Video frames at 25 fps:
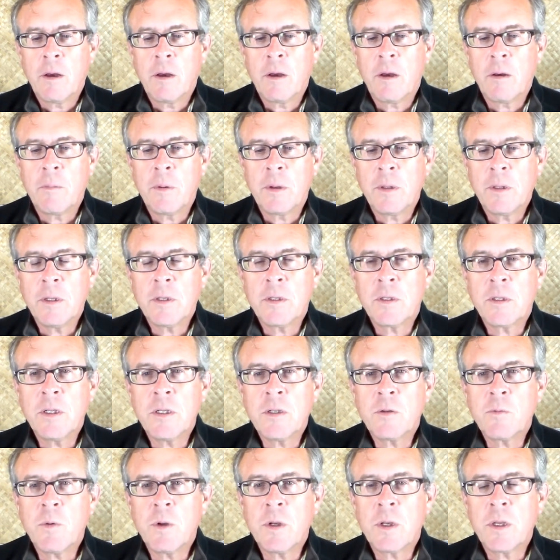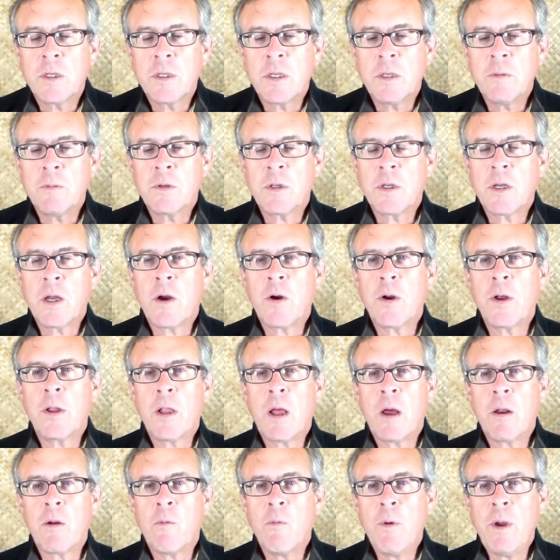Uh, but this this one seems to carry
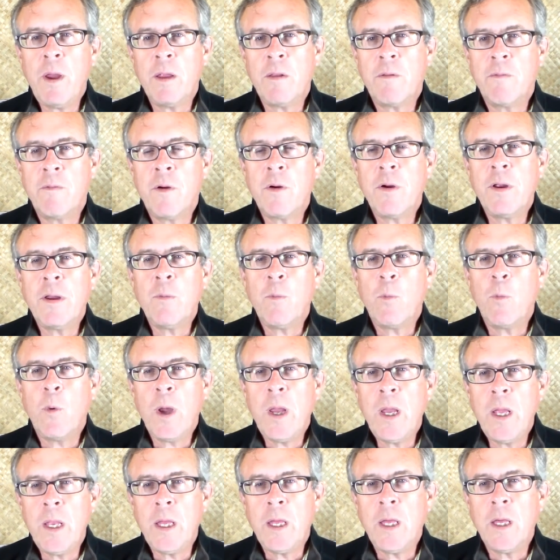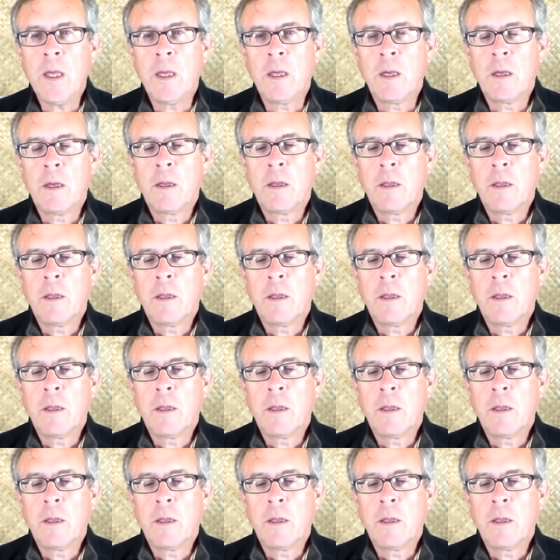a lot of weight, very weighty,